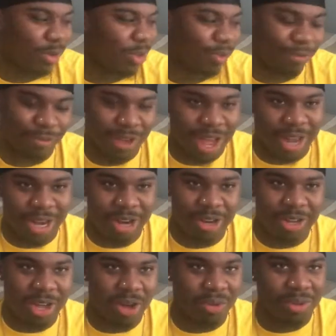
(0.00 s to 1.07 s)
it, fine, here
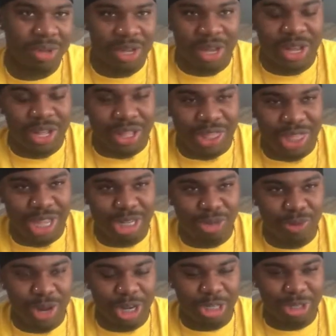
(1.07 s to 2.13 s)
you go. This
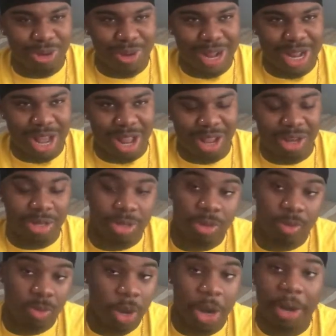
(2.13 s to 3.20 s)
one is $3,
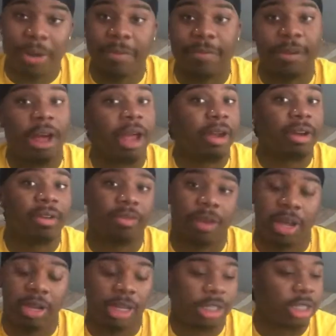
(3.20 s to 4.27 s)
all right,
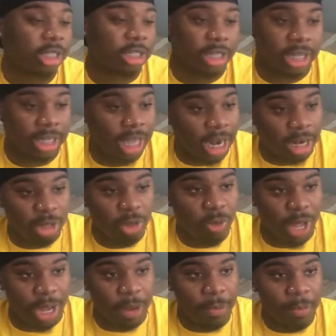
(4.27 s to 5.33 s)
fine, let's just get that out the
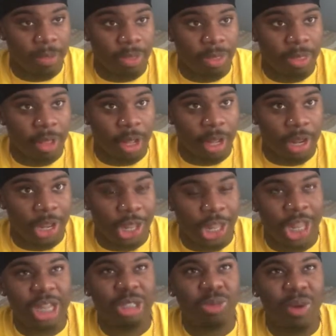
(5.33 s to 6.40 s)
way.
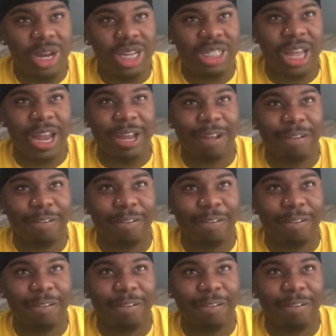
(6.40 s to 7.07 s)
This one is like